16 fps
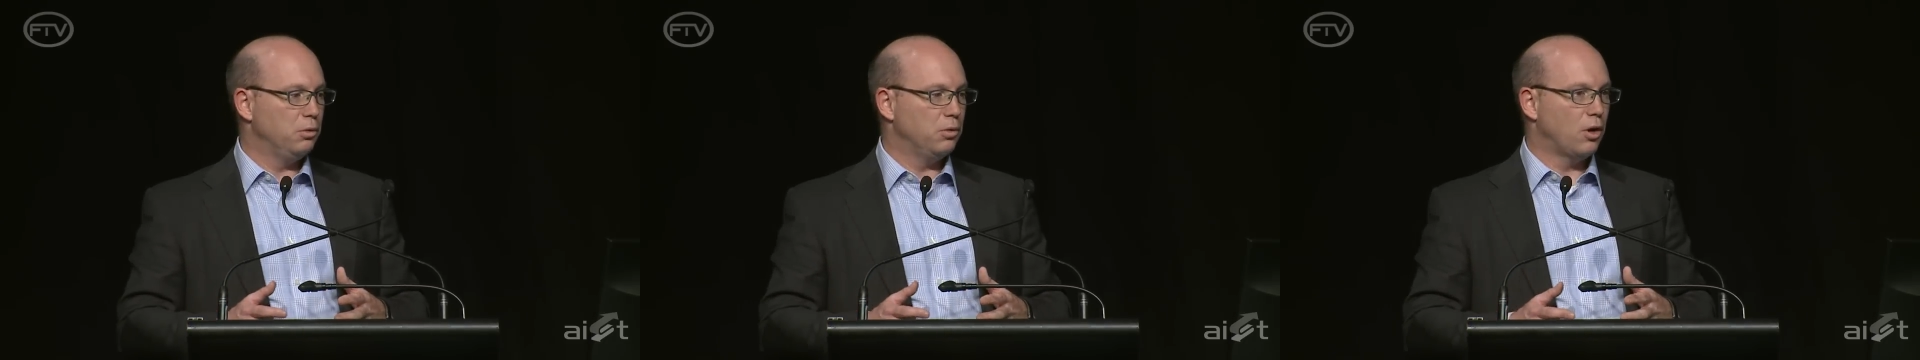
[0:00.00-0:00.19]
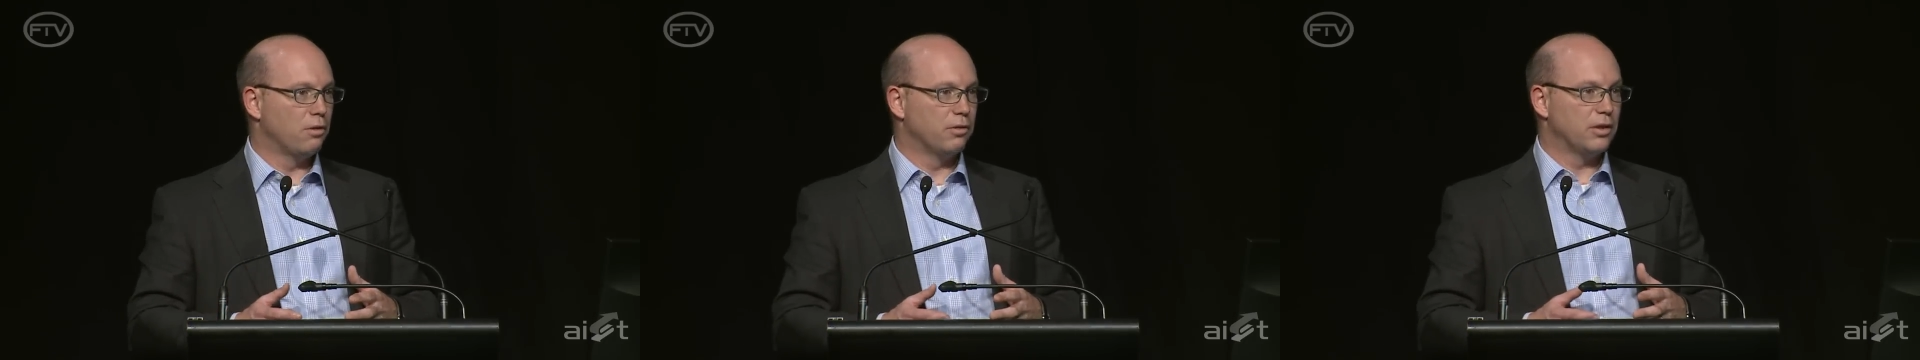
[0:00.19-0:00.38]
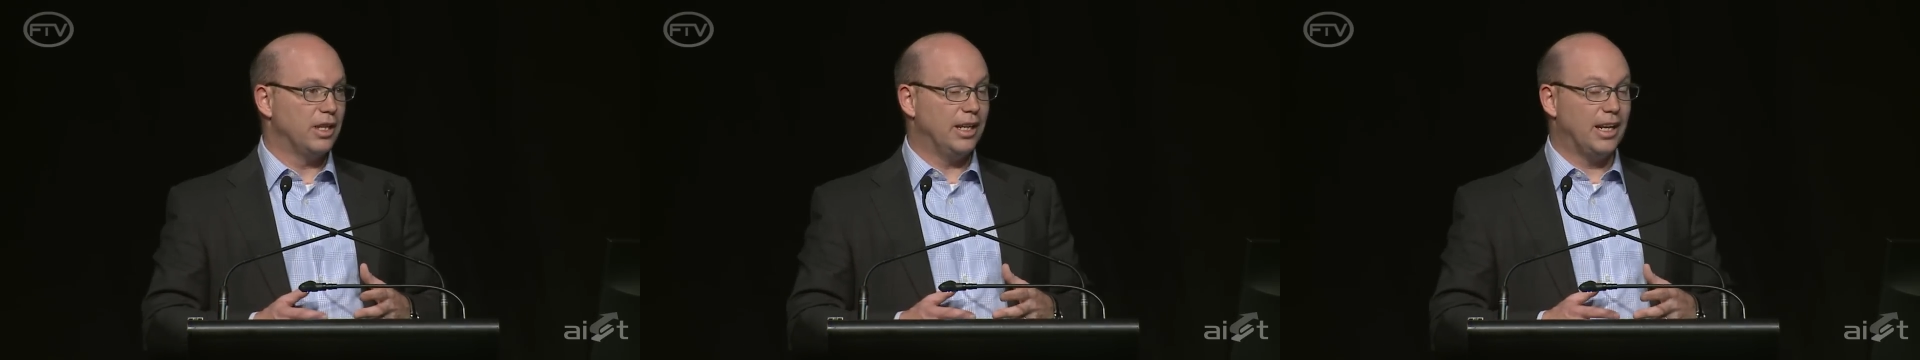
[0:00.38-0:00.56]

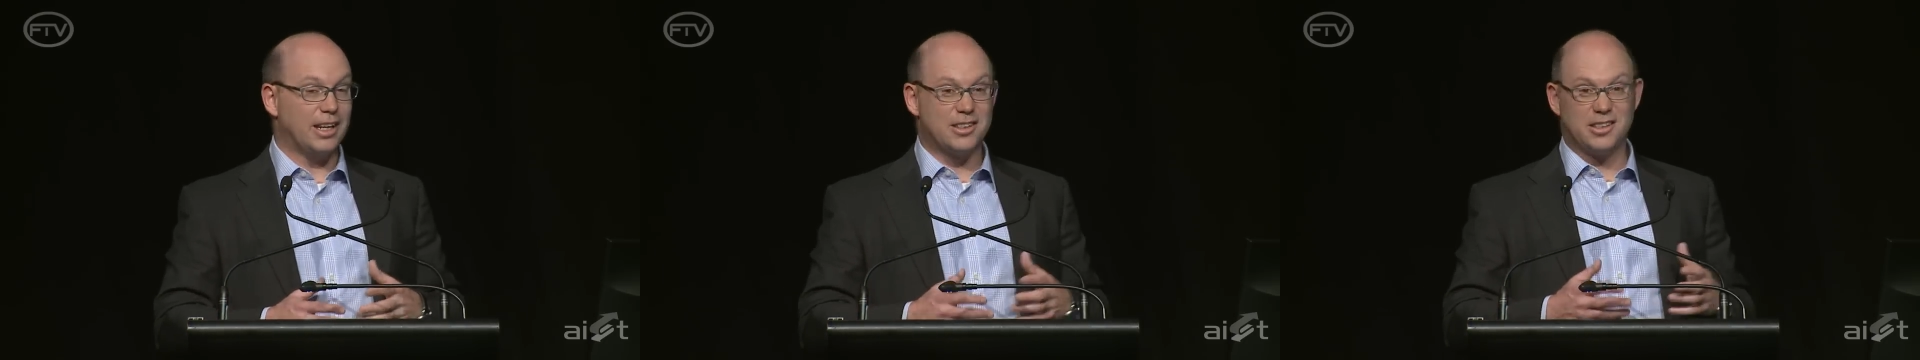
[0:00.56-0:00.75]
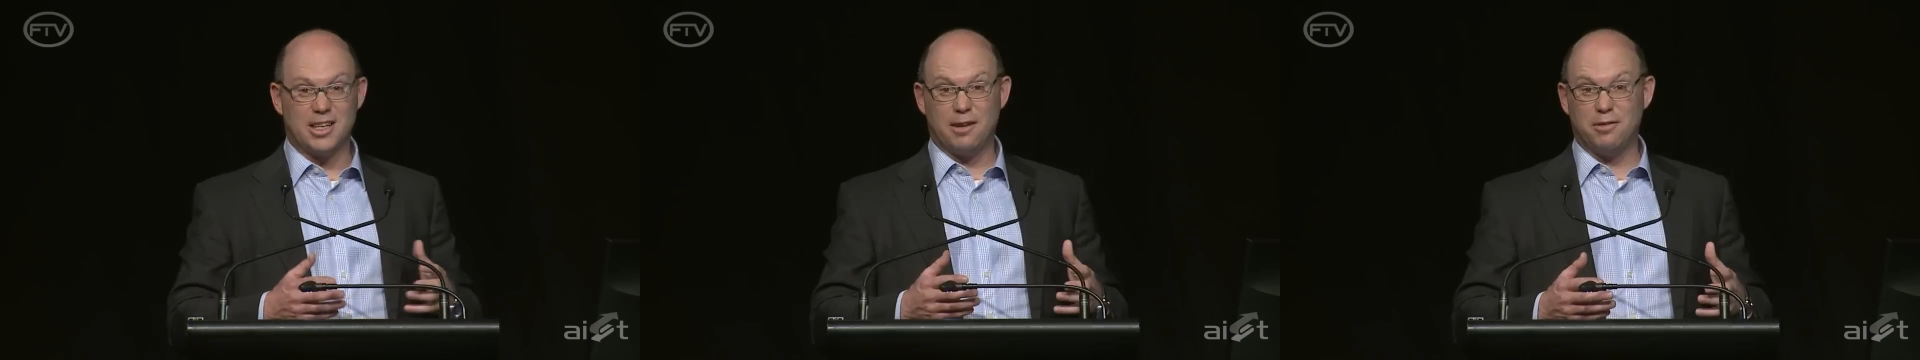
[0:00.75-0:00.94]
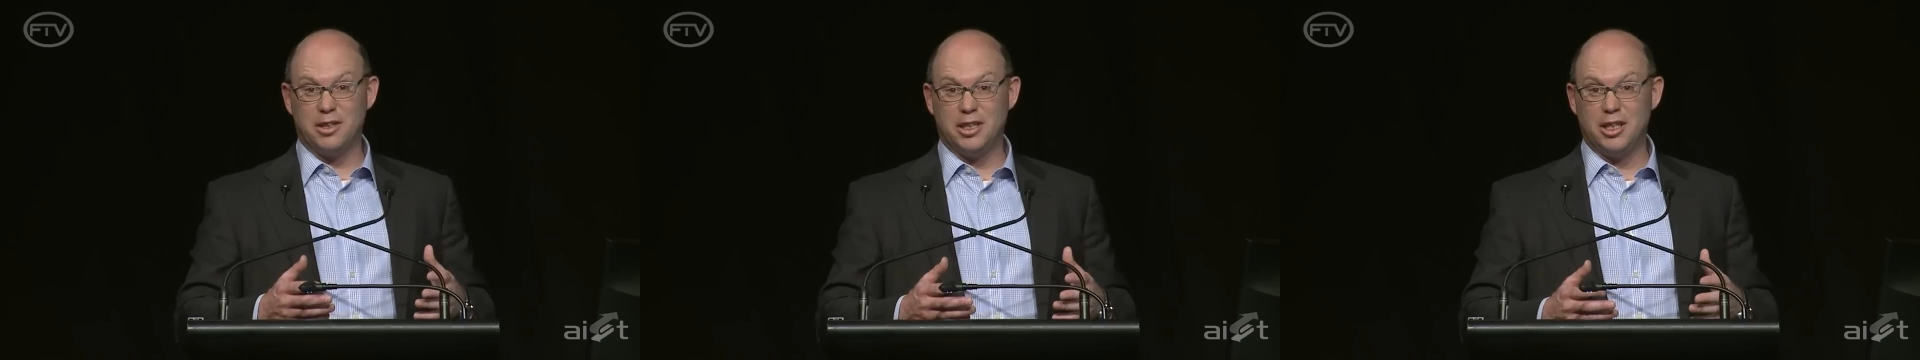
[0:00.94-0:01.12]
over the next
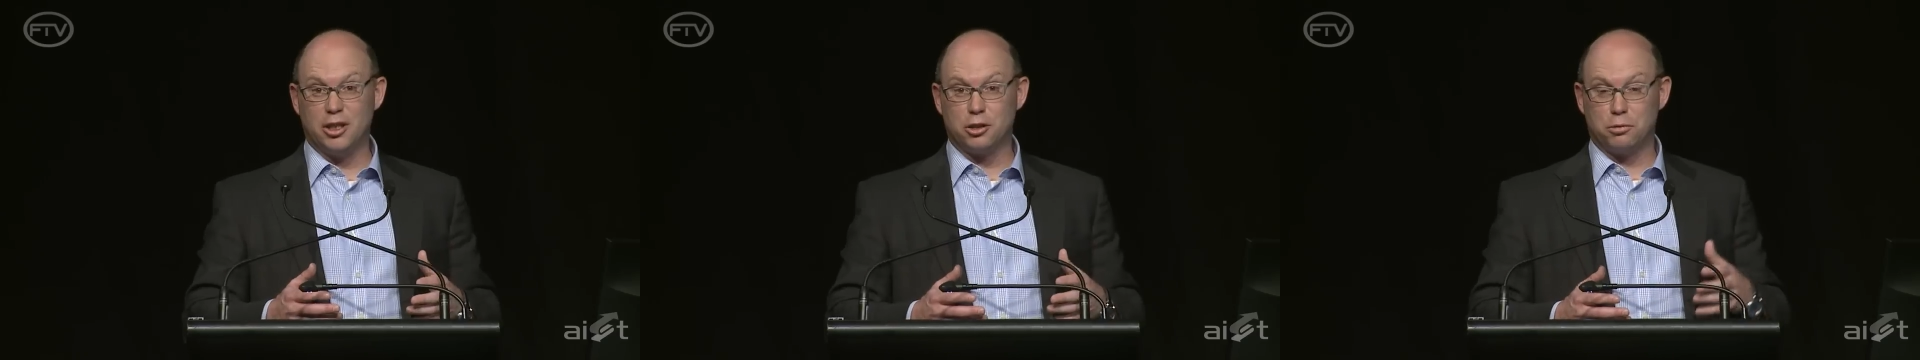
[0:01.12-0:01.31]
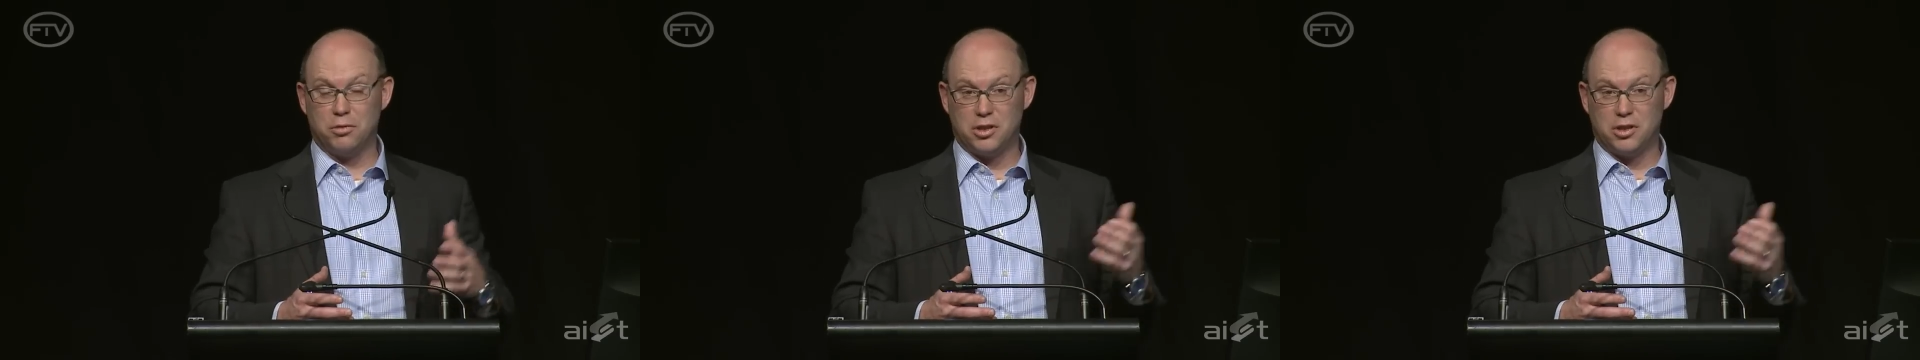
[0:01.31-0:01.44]
7 years,